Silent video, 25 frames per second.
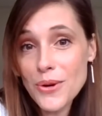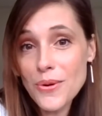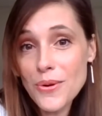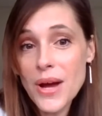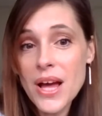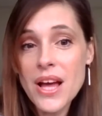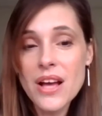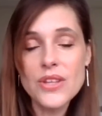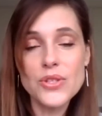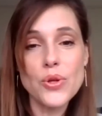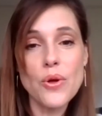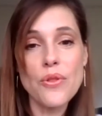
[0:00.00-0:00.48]

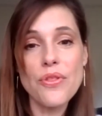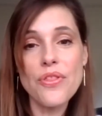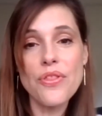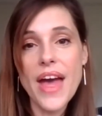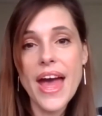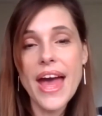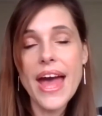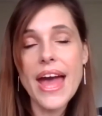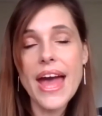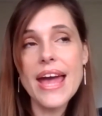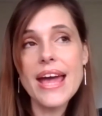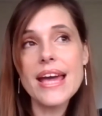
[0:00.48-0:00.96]
you? So
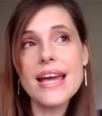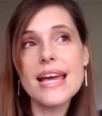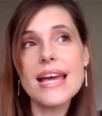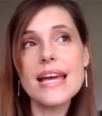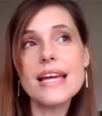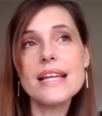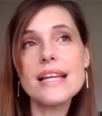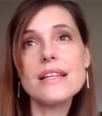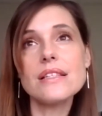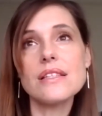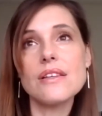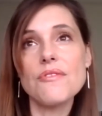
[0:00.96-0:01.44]
they,
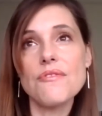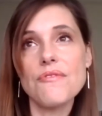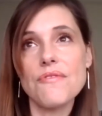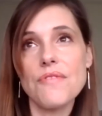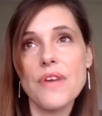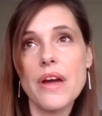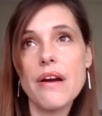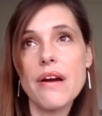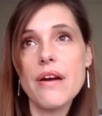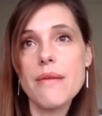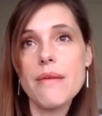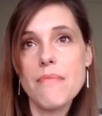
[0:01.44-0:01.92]
it is a
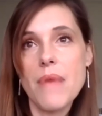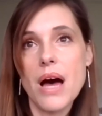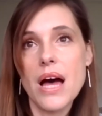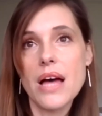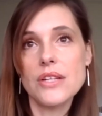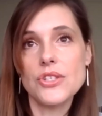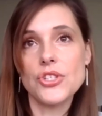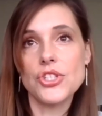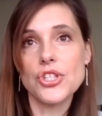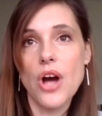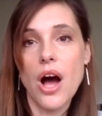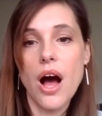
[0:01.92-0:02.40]
very
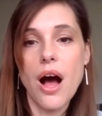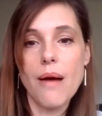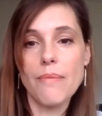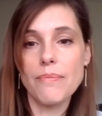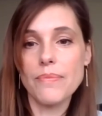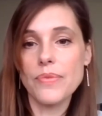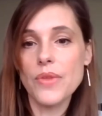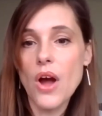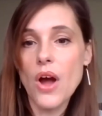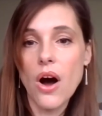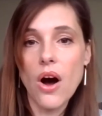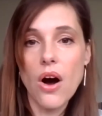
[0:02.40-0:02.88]
much
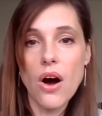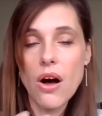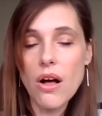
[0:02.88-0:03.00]
um,